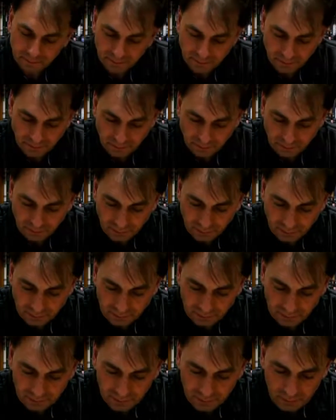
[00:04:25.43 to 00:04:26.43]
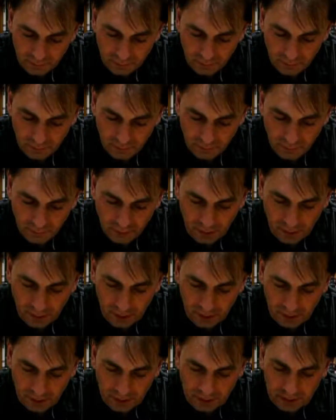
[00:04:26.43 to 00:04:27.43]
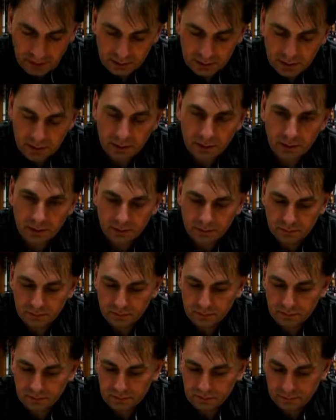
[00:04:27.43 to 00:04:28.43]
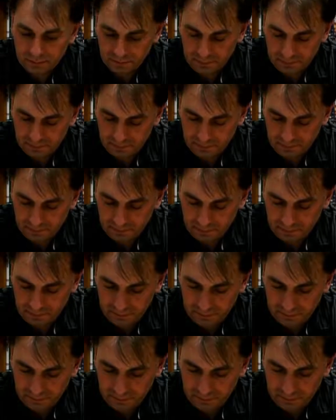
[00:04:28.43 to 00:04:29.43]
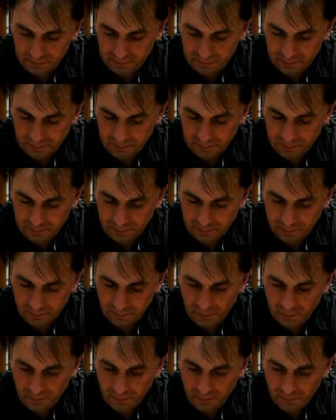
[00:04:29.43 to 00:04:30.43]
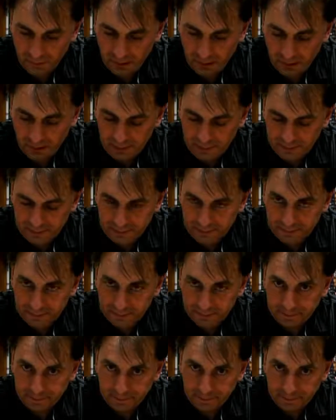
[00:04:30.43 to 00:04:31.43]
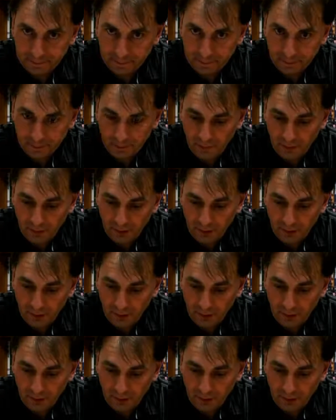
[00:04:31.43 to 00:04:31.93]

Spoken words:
(no one is talking)